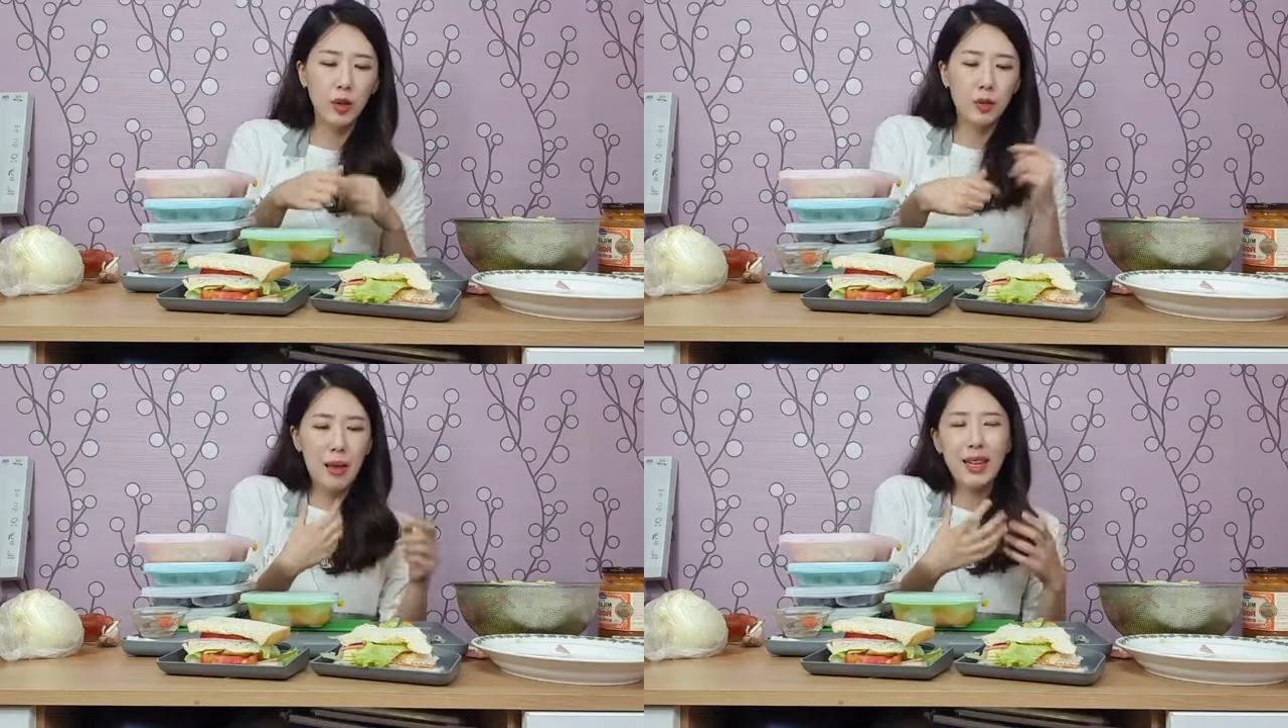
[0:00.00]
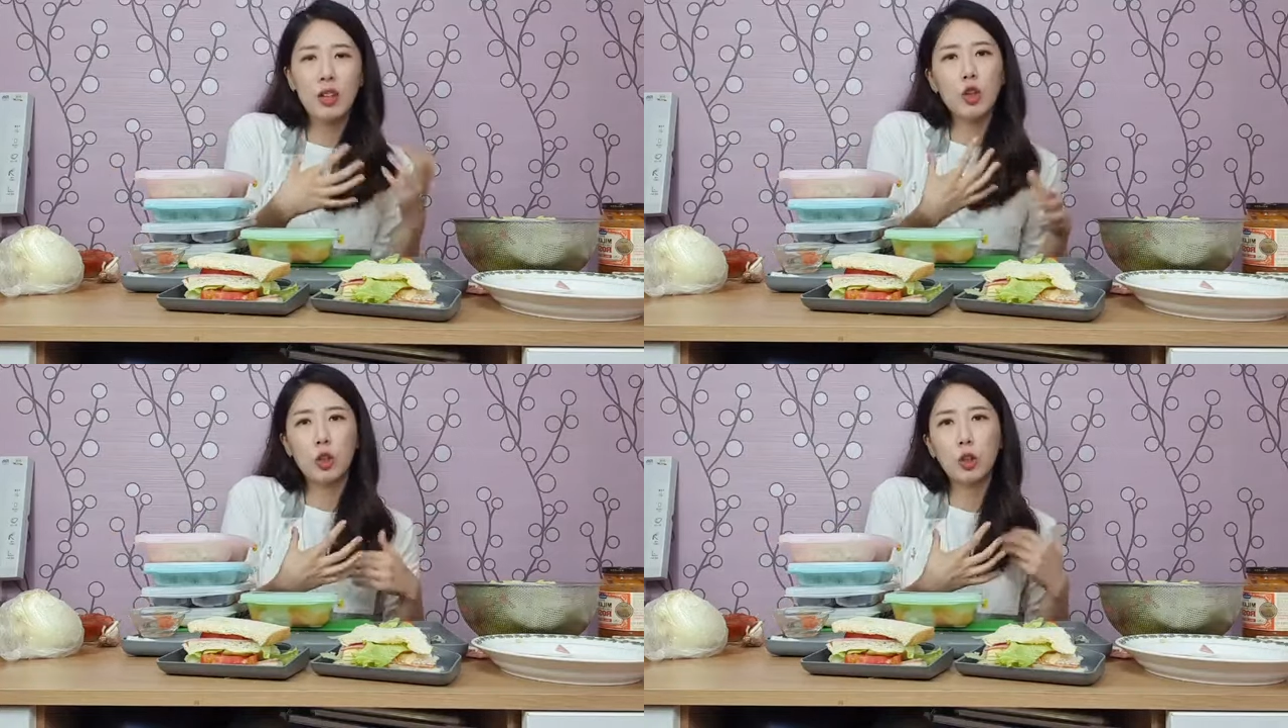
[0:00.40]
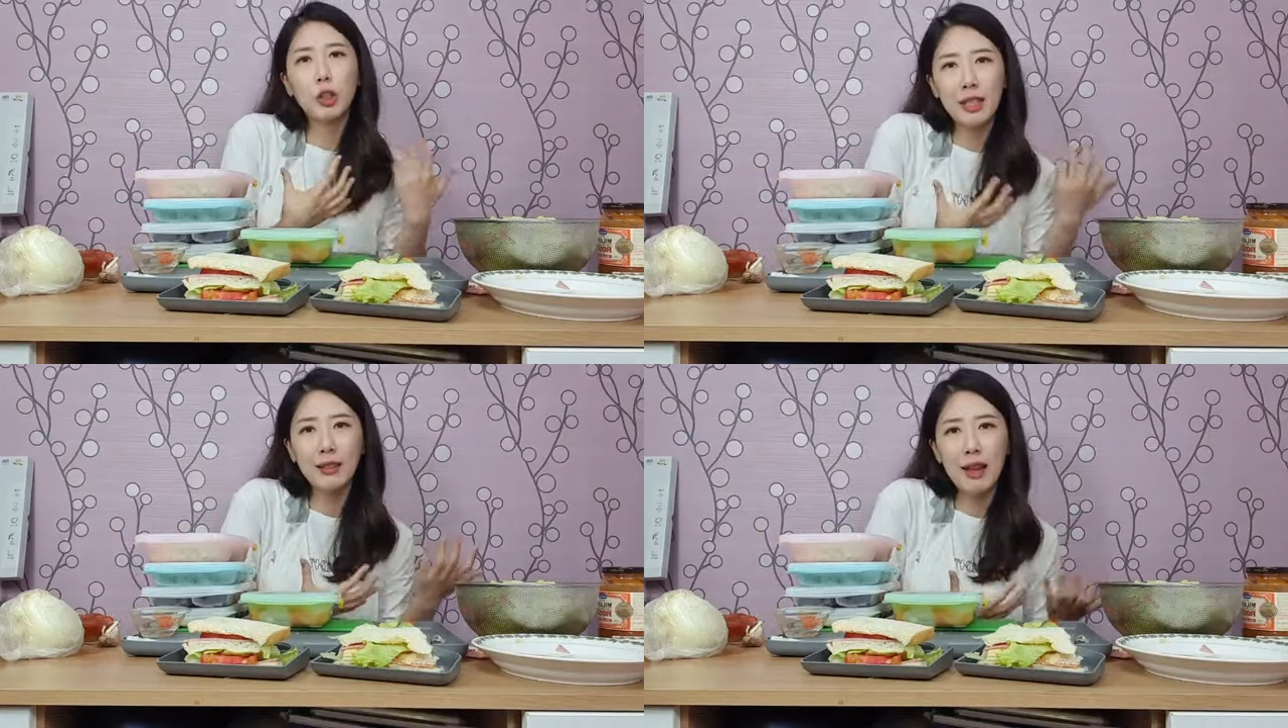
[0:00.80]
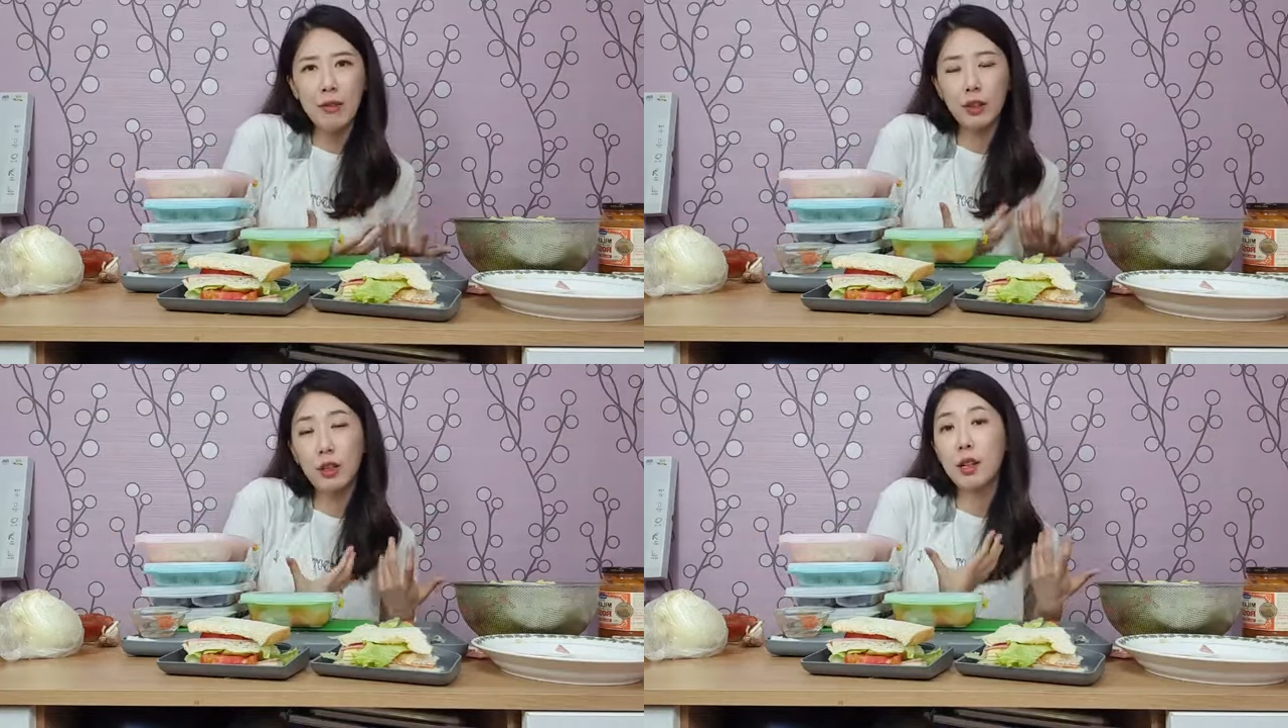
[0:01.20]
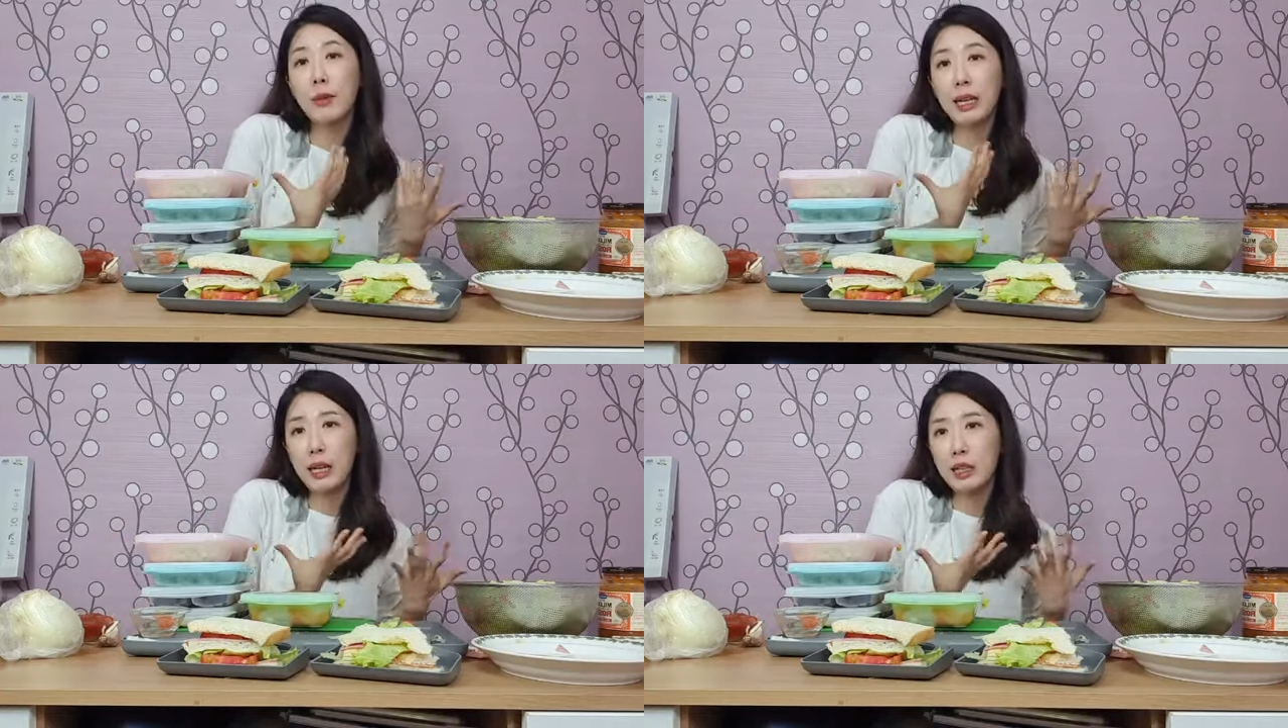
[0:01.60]
making your cooking life a little
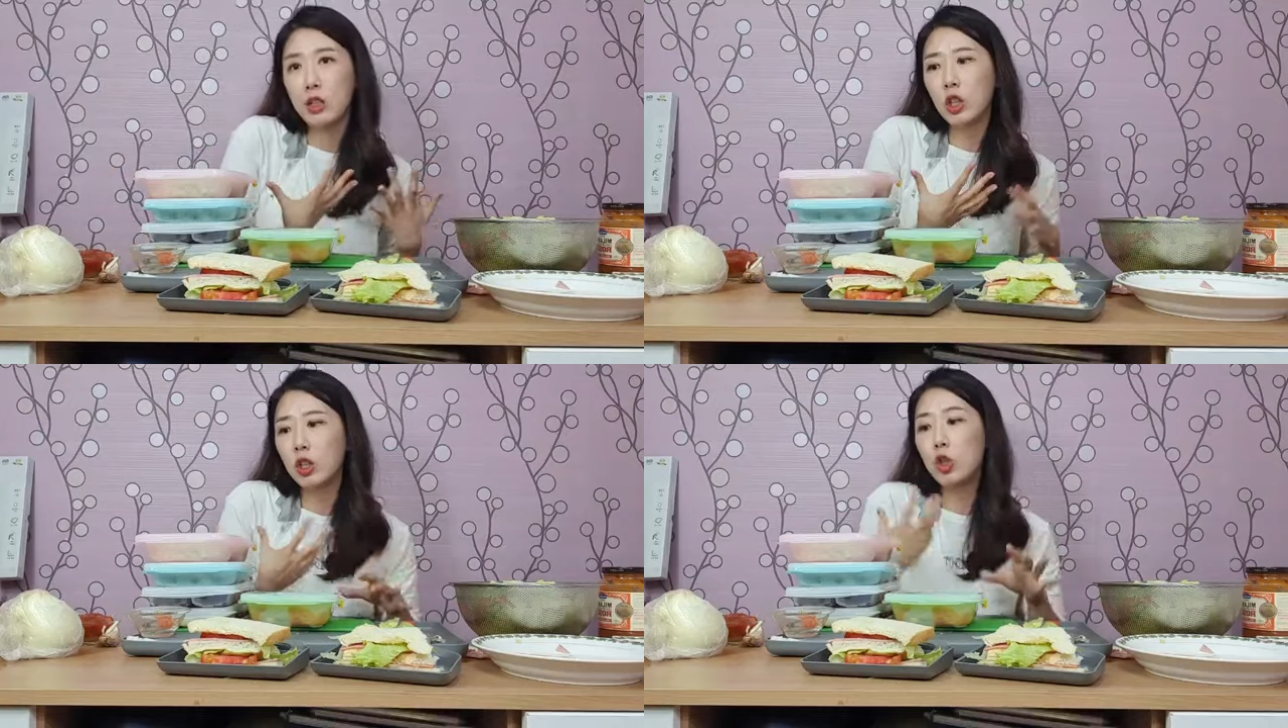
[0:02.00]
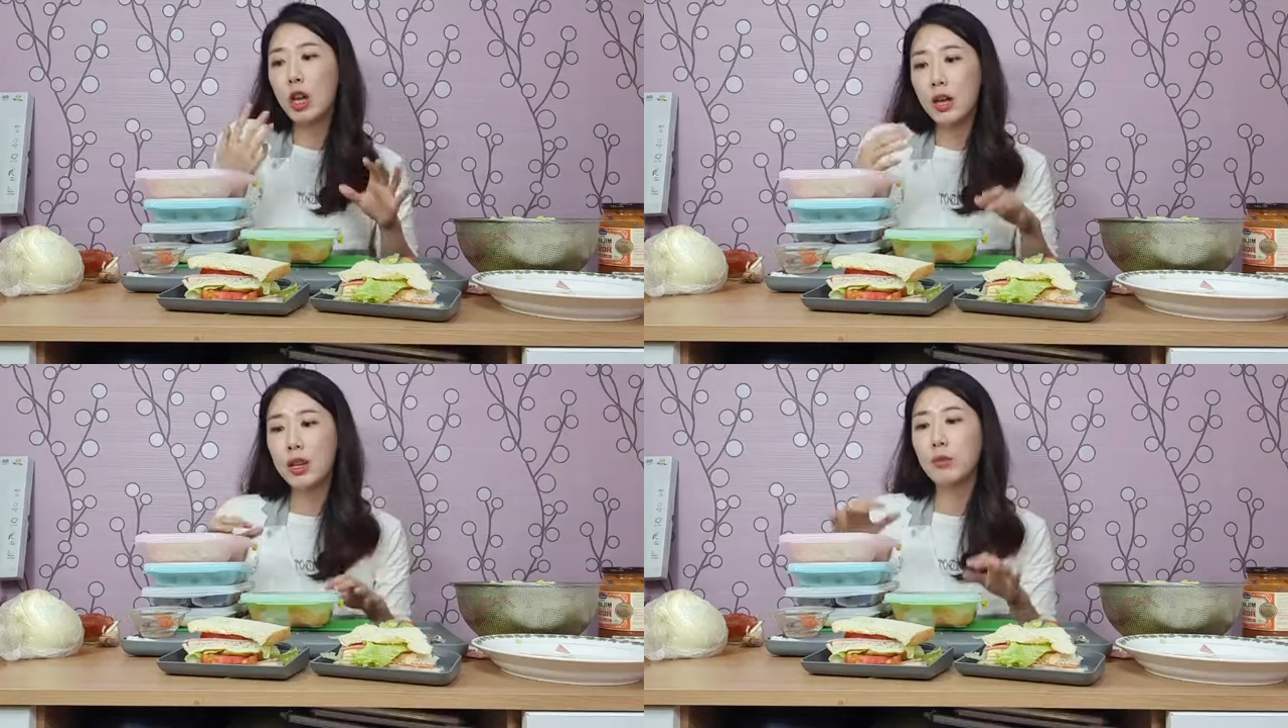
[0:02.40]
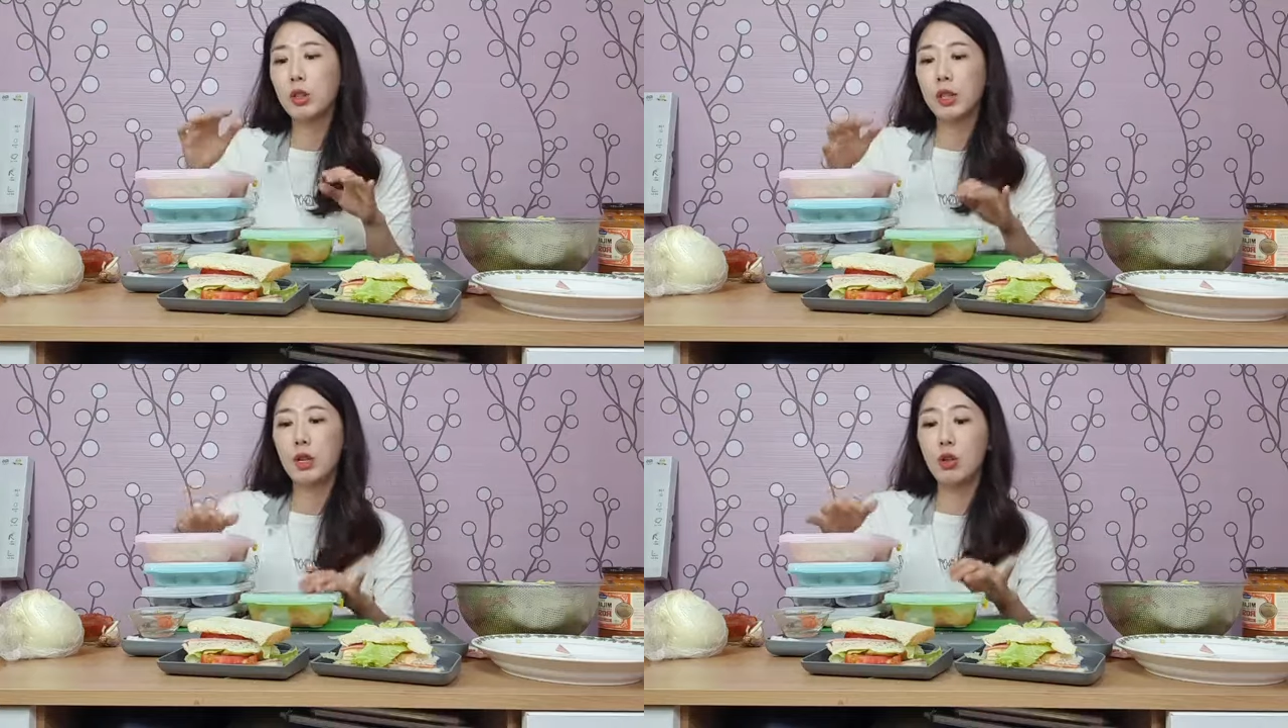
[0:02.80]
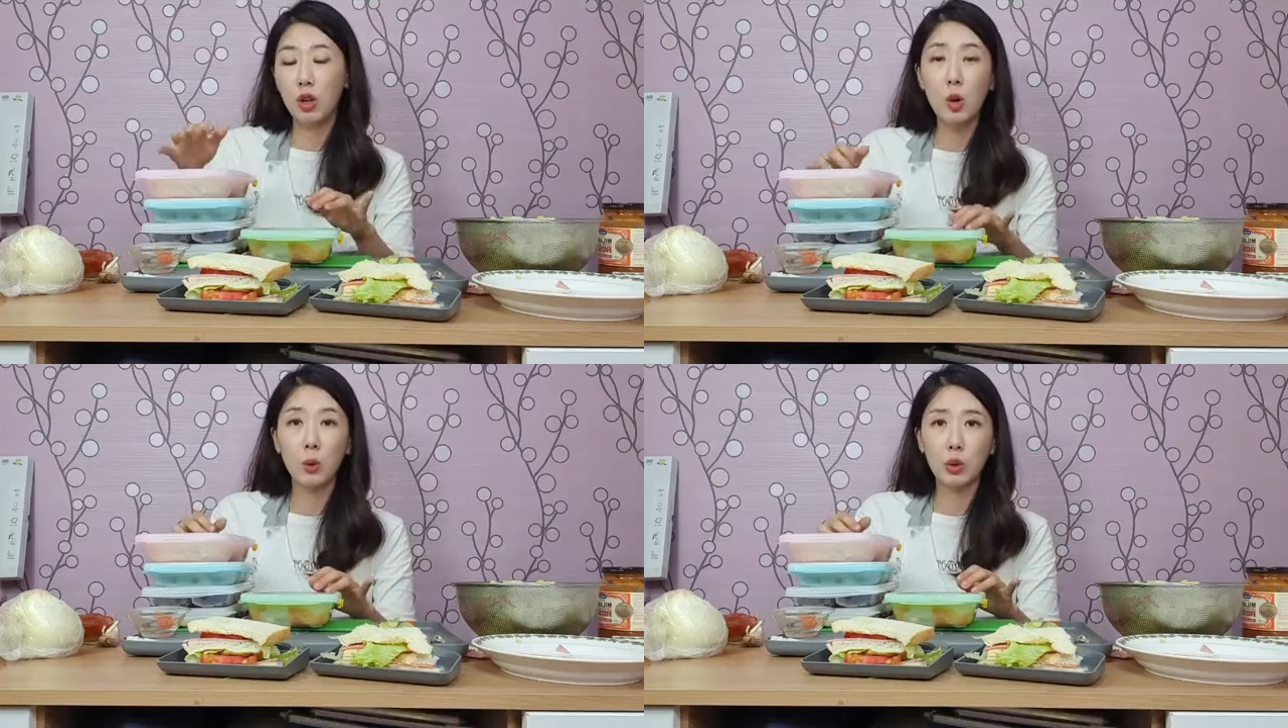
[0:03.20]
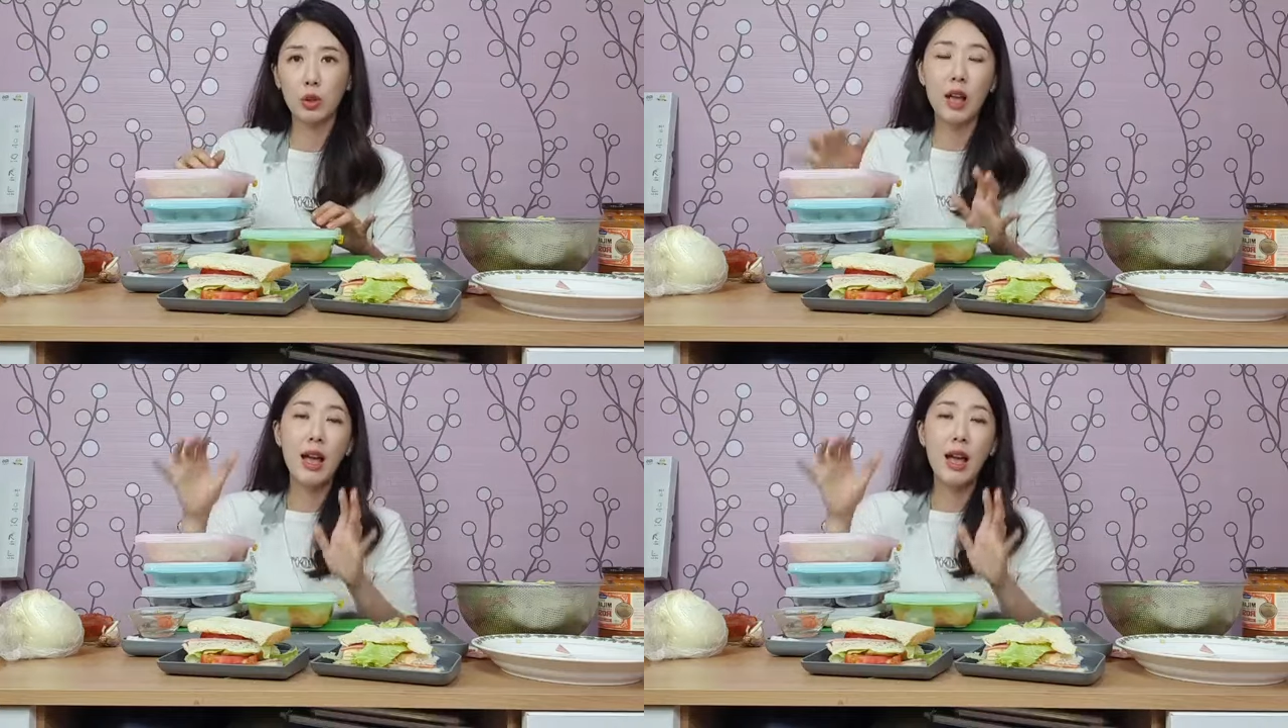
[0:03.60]
bit easier, J&M Green knows.